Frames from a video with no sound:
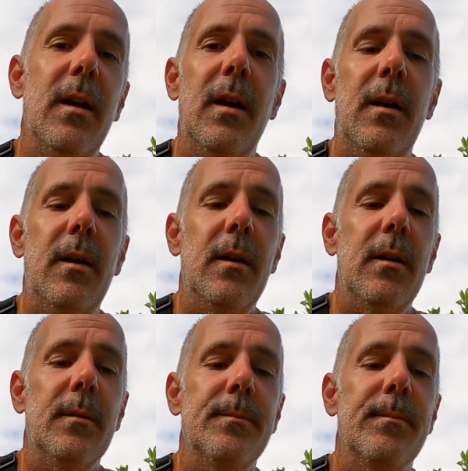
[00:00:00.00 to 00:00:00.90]

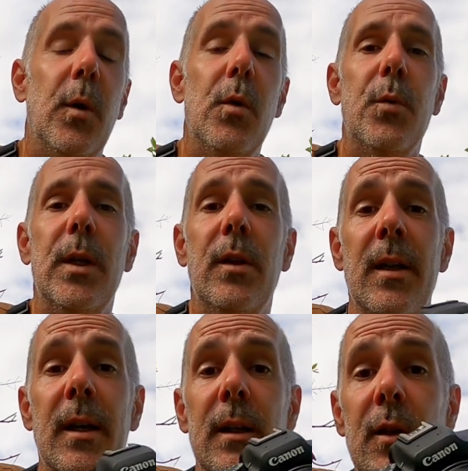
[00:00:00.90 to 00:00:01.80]
Also it
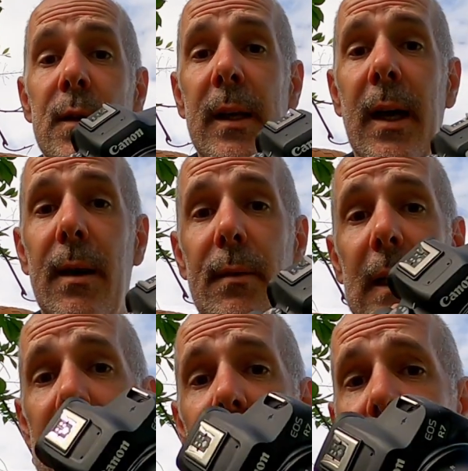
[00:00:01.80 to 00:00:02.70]
doesn't have
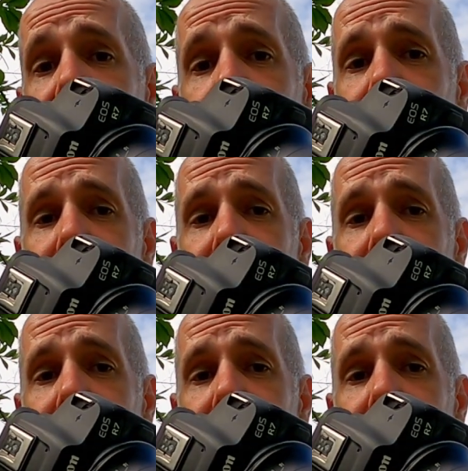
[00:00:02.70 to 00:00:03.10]
clicks.